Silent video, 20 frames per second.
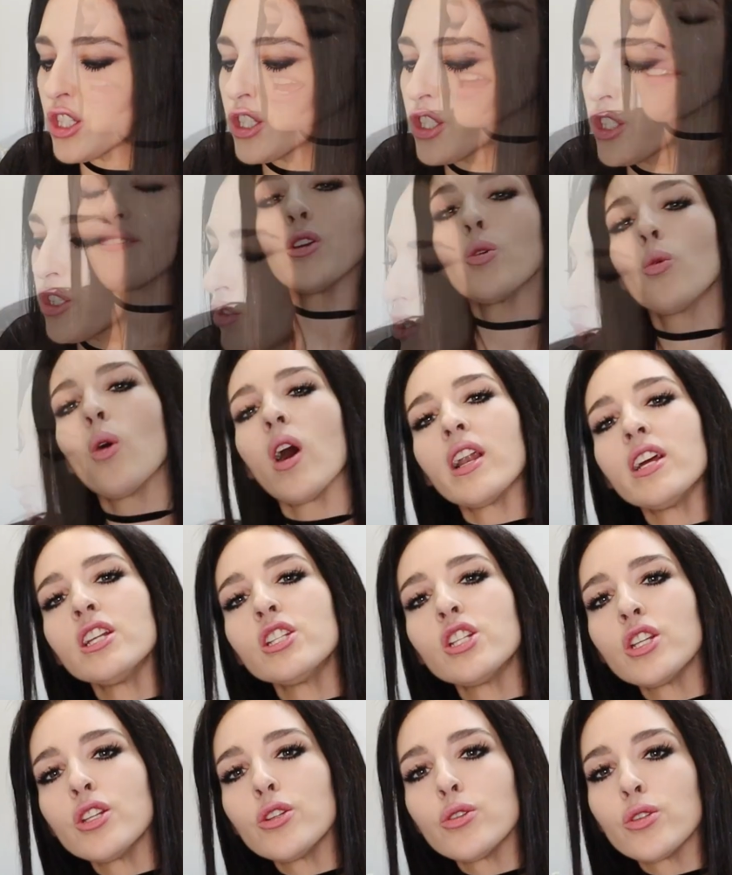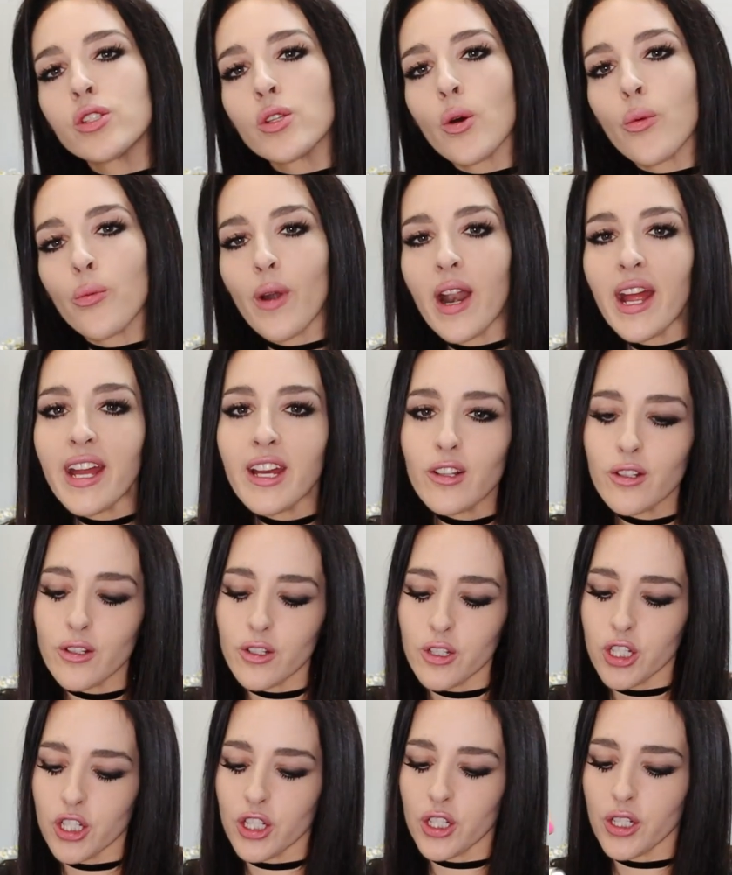If you wanted to use
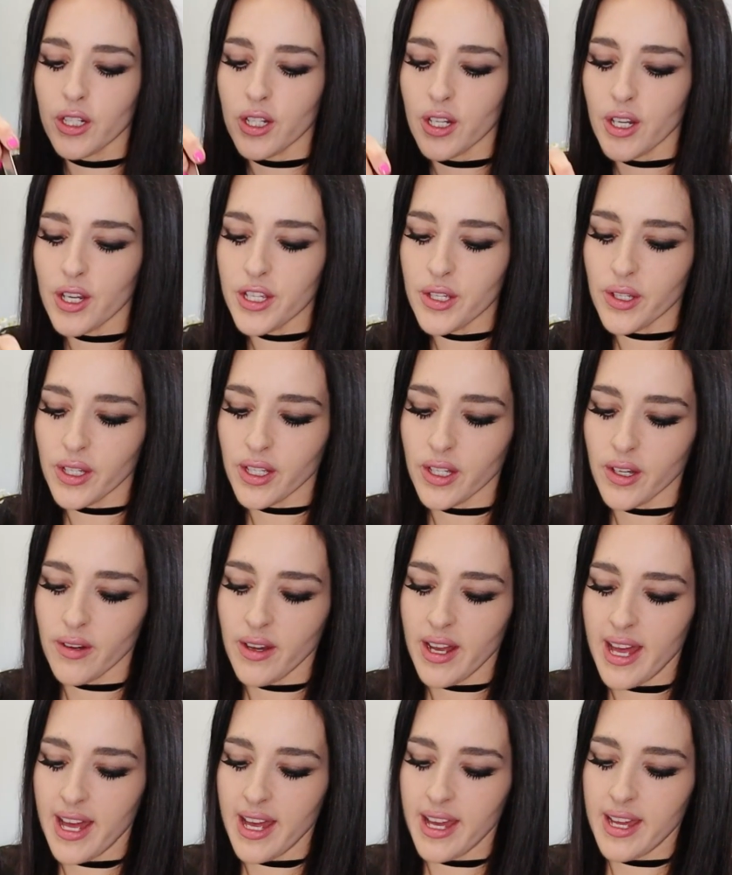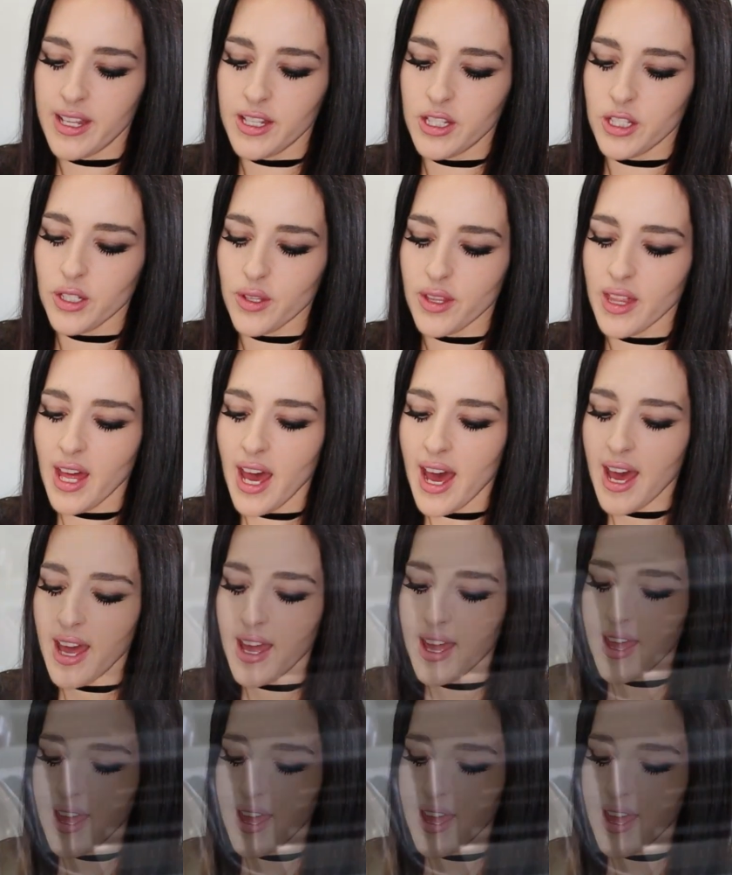regular sugar, you could go ahead and do that.